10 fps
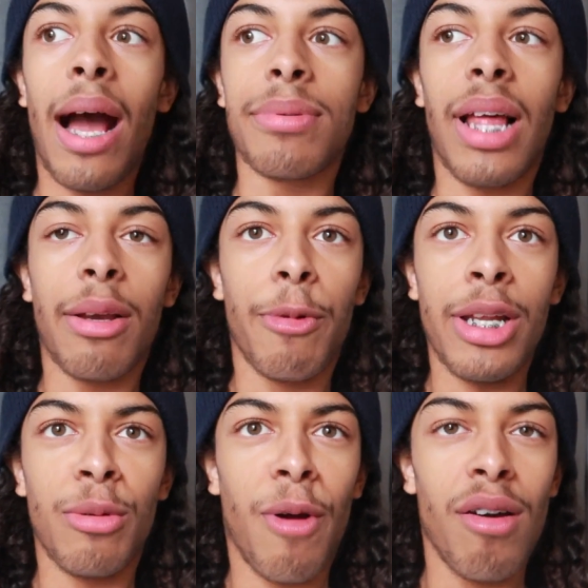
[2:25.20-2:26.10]
I was like
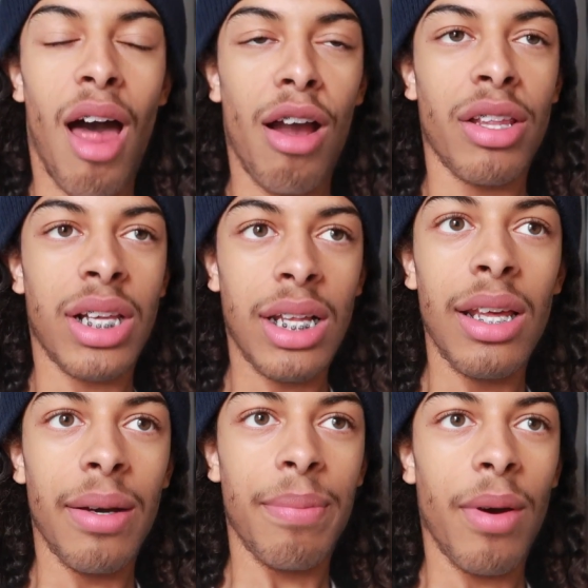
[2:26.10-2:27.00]
reading the prologue in the
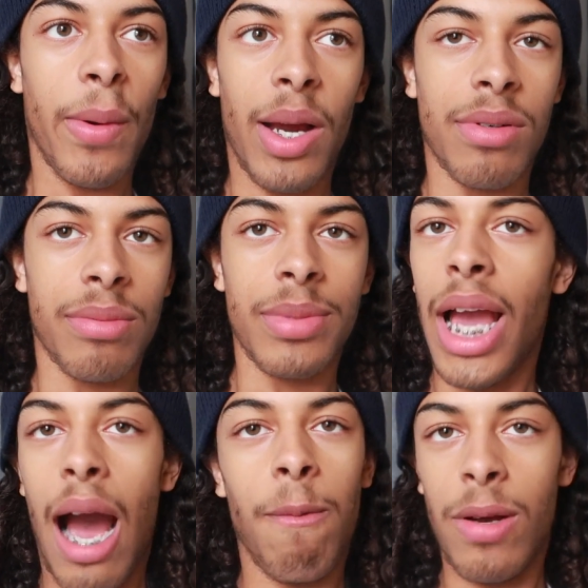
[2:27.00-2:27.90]
clip or whatever.
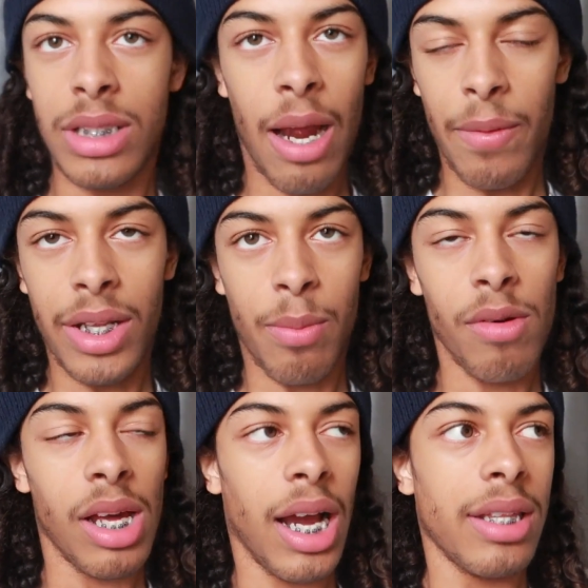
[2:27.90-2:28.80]
Yeah, I was not reading the
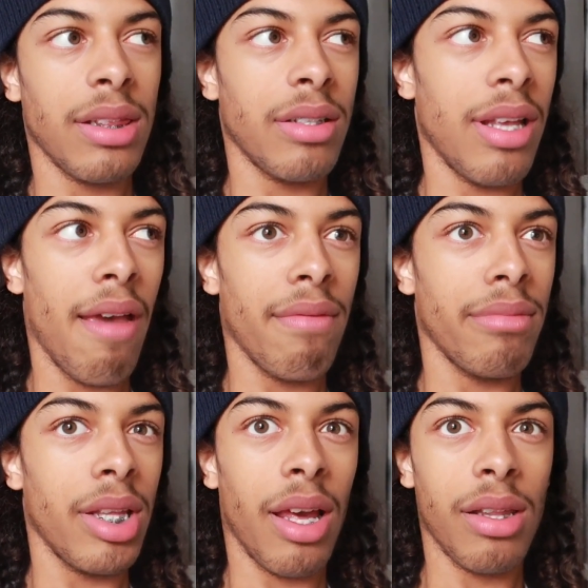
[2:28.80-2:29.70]
prologue. I sat
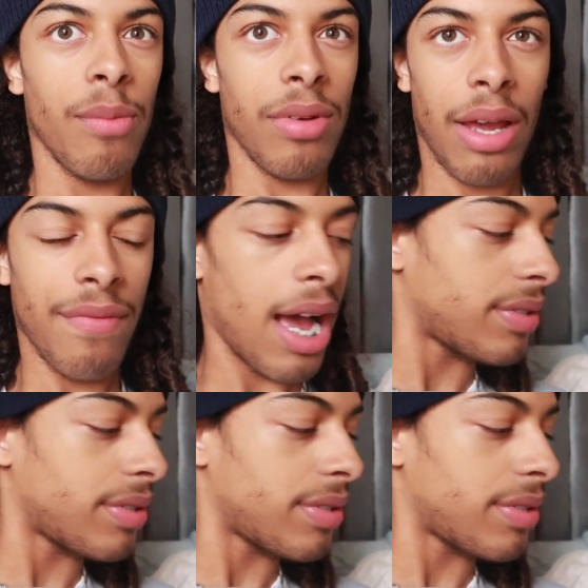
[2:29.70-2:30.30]
and did that clip for like five